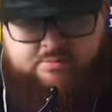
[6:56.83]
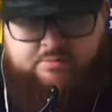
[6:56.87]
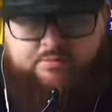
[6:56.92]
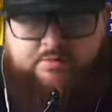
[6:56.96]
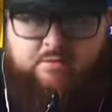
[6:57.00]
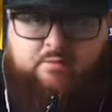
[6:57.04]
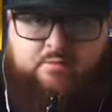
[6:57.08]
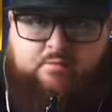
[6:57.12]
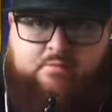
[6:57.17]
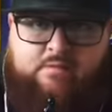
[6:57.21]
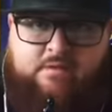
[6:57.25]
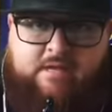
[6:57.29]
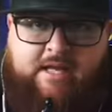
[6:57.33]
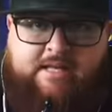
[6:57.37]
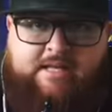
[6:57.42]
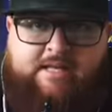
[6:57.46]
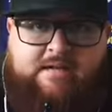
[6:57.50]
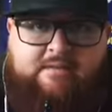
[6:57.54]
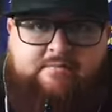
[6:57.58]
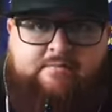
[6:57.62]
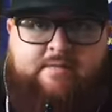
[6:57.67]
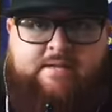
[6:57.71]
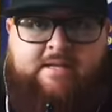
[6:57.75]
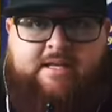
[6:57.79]
we, They
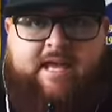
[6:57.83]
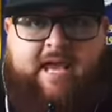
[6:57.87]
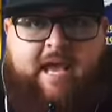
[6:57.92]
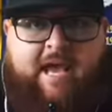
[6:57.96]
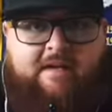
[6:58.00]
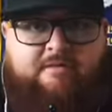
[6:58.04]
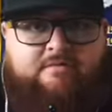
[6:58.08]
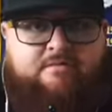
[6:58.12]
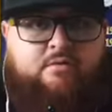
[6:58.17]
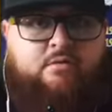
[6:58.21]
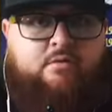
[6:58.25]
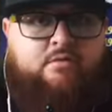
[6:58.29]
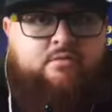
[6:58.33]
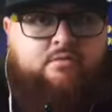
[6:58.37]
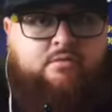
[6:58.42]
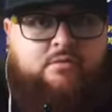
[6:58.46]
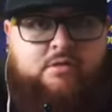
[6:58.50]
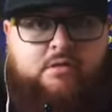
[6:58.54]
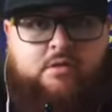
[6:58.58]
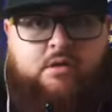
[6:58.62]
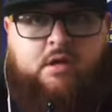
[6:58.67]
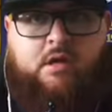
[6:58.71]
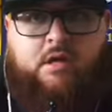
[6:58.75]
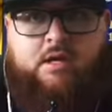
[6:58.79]
didn't really have those
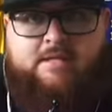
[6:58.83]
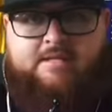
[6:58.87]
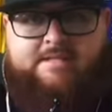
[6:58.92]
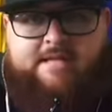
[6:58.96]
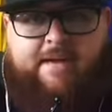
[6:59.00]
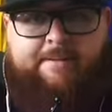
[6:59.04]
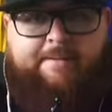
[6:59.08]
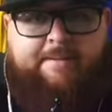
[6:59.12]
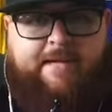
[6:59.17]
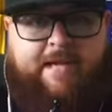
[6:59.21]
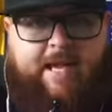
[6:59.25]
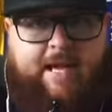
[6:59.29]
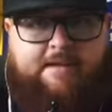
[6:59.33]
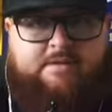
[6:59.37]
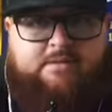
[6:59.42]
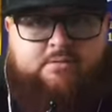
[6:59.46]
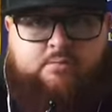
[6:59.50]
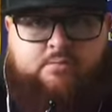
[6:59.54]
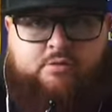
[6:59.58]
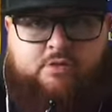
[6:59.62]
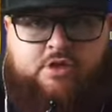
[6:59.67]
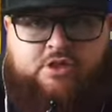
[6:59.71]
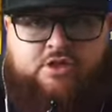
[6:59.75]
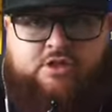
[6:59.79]
type of games when
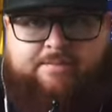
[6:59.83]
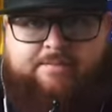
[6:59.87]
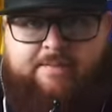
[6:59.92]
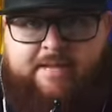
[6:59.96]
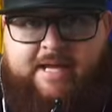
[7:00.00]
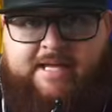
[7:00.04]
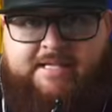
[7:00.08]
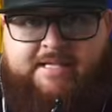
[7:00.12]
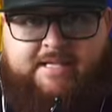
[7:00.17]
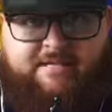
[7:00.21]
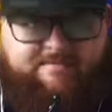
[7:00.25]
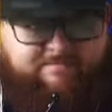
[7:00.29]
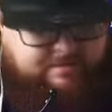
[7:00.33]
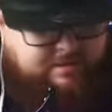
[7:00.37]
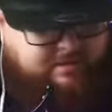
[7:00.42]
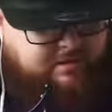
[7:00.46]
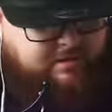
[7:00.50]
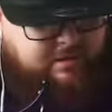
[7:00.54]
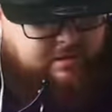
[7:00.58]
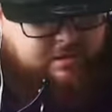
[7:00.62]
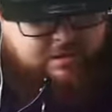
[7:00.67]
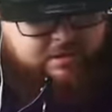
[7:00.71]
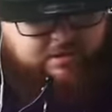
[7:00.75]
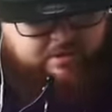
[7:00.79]
we usually played Denver.
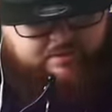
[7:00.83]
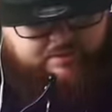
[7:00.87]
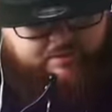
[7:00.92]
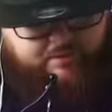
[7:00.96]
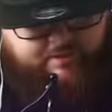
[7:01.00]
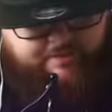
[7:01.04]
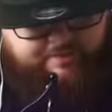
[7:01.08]
You know what I